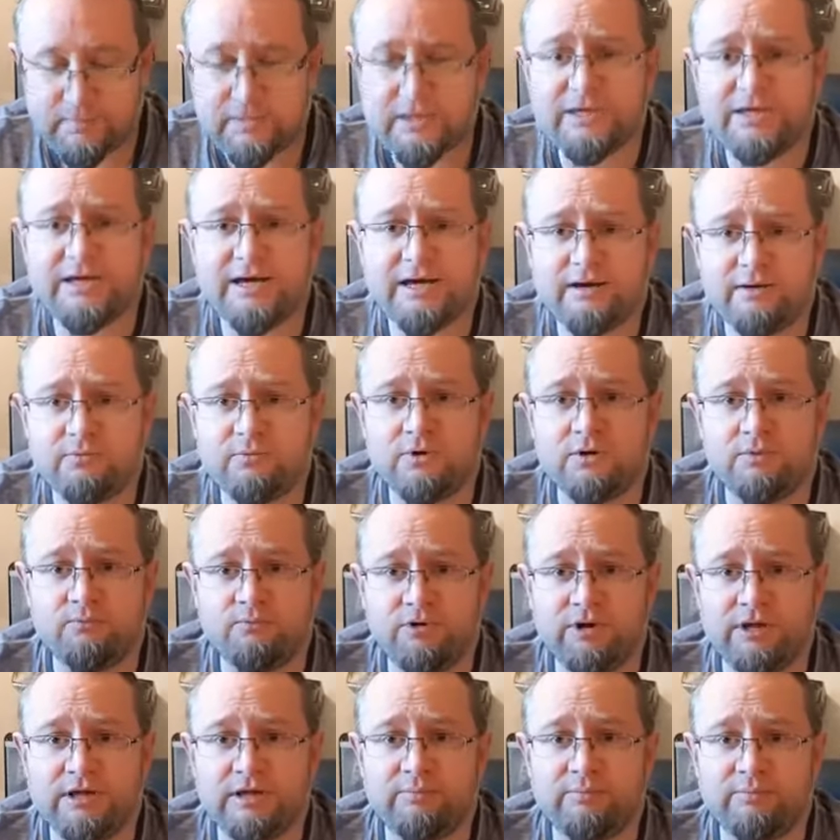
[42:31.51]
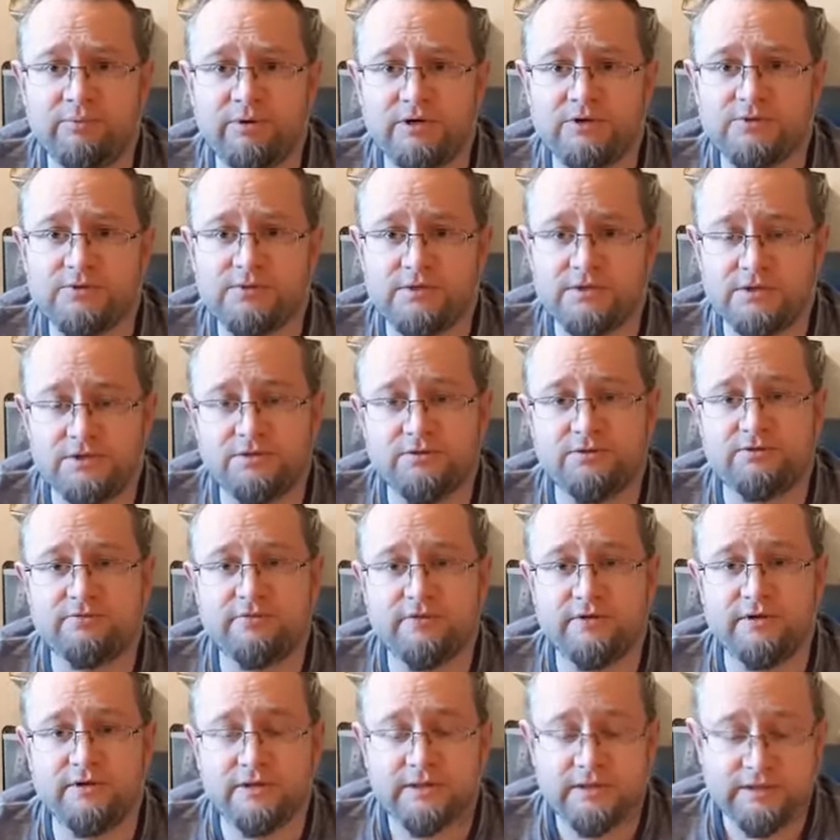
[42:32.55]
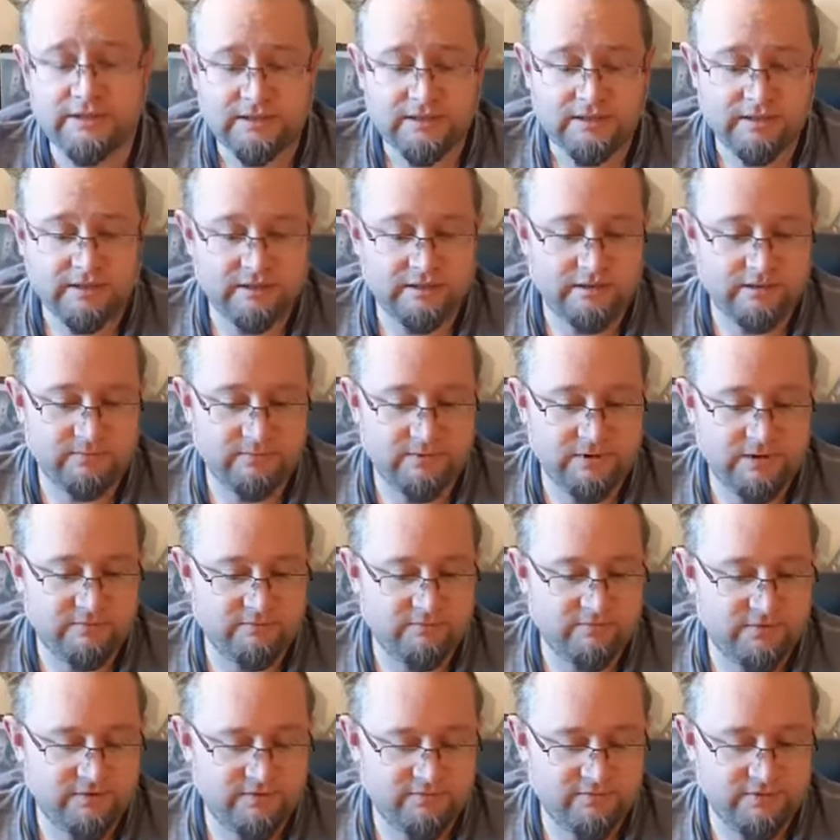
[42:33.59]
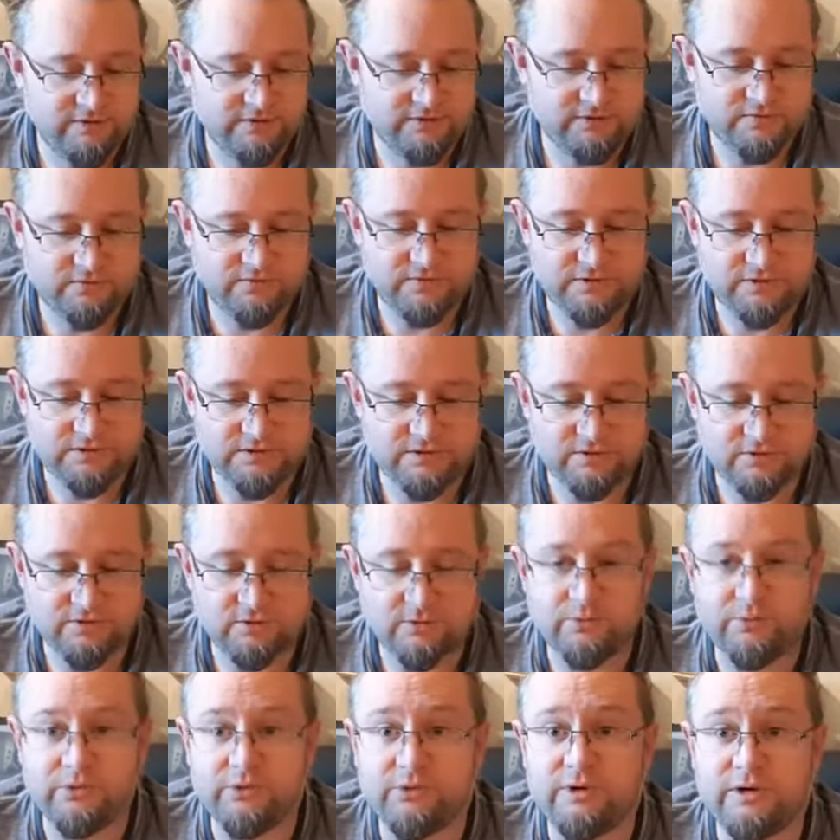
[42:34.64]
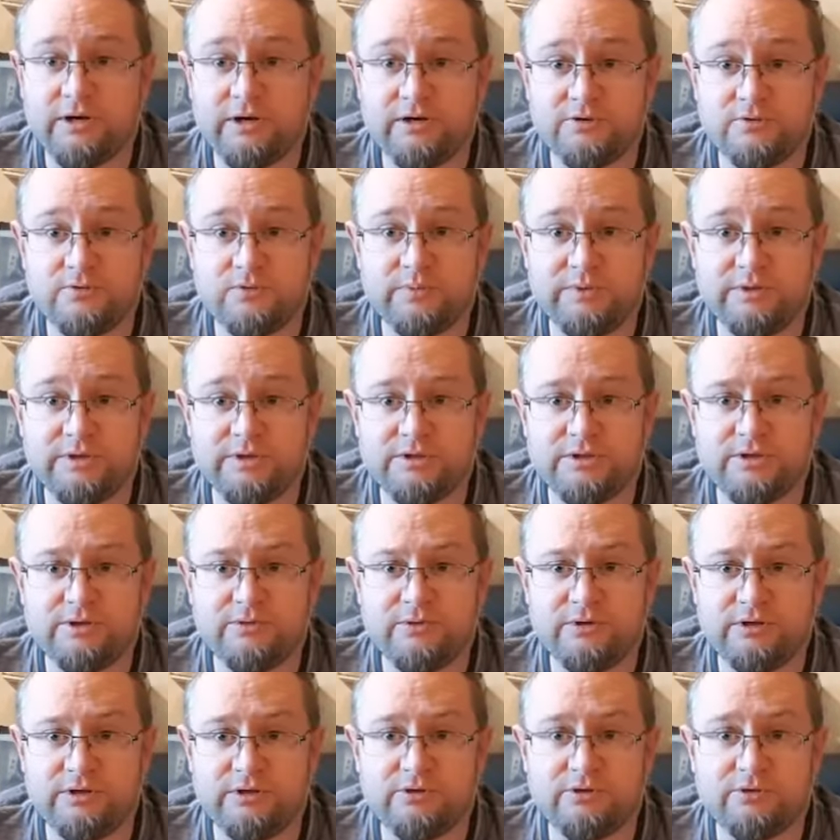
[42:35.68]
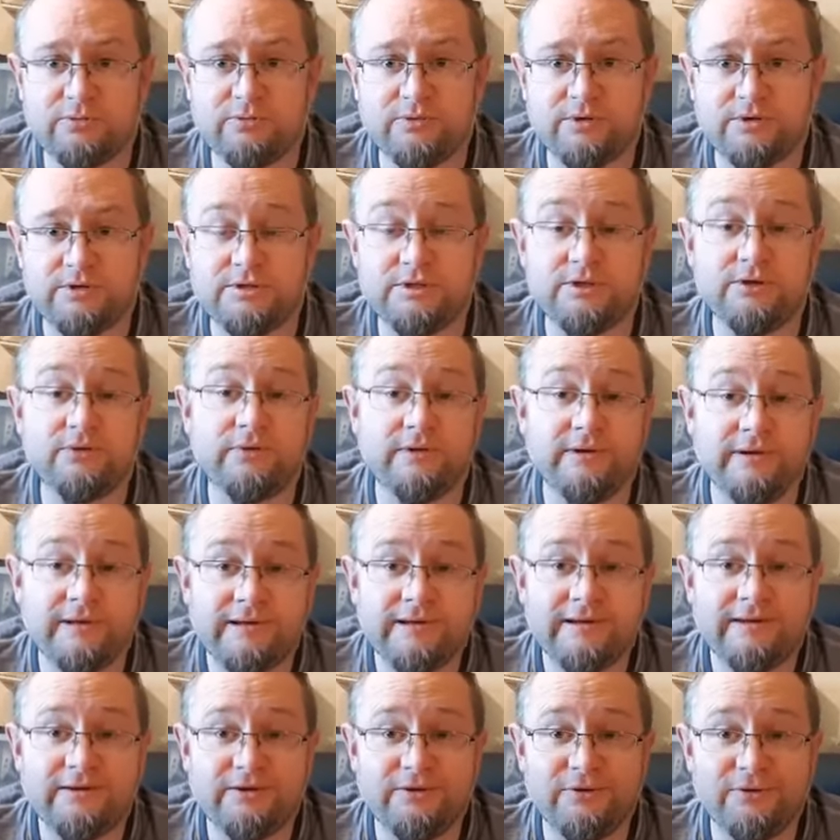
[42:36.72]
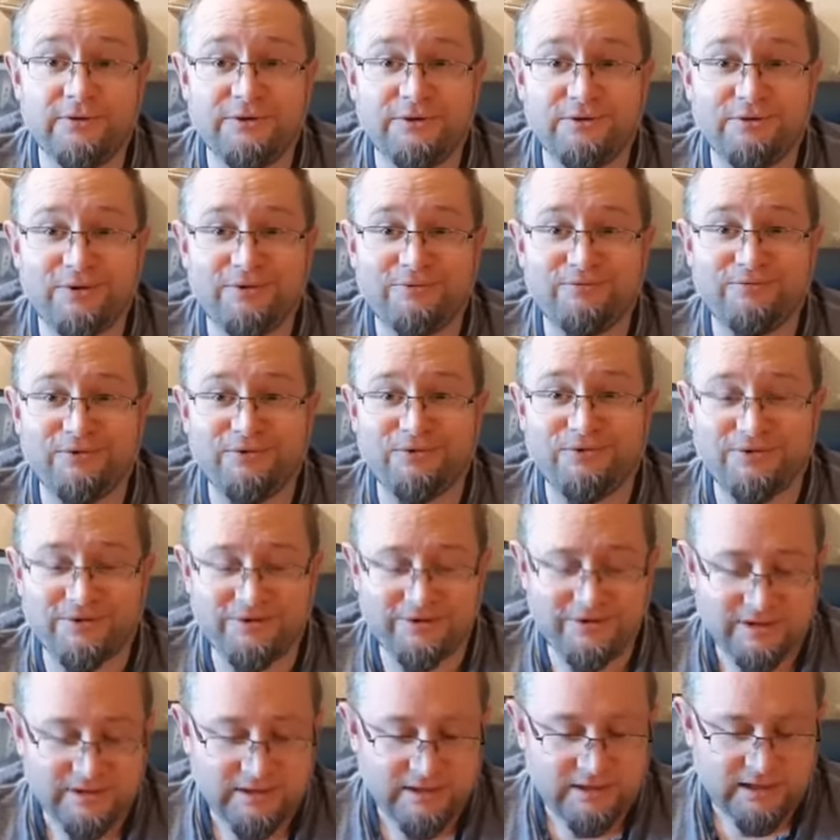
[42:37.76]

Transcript: Yeah, I'm really impressed with this so far. I'm very, very chuffed with this. I hope you guys will be too when you come around to doing your own Vulcan.